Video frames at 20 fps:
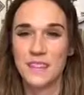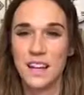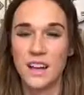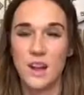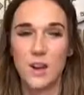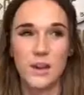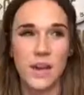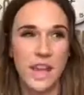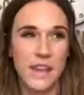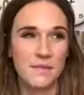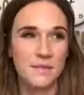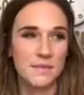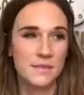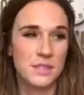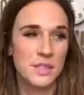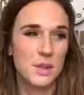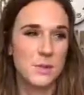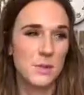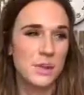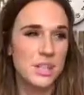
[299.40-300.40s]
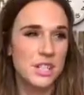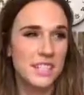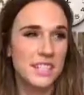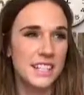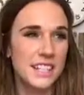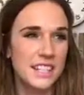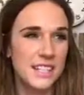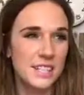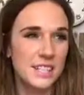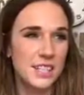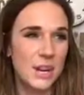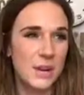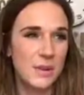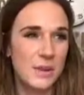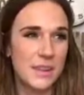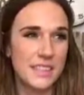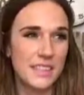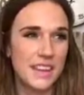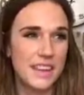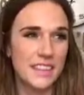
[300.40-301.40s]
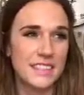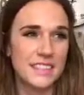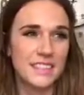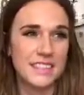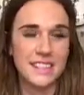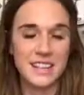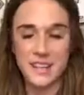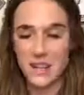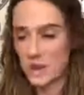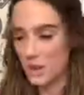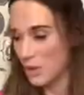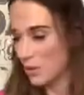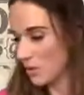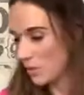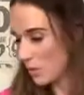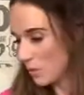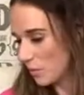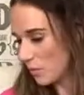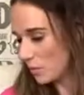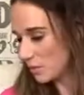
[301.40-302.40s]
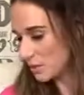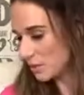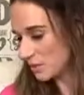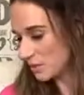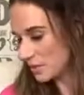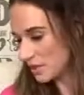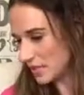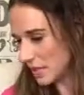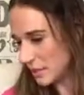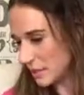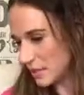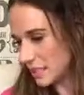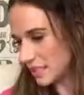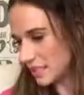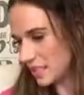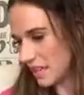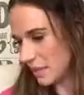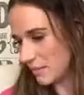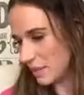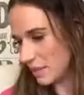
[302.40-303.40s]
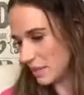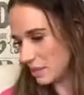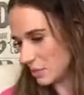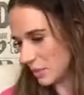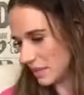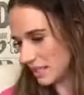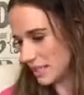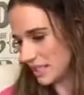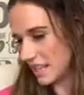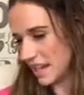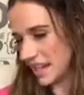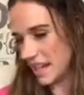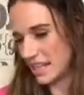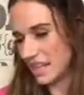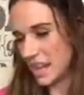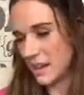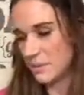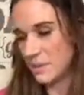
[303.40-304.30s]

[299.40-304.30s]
Okay, so we're just gonna start with this. So summer is coming towards an end, and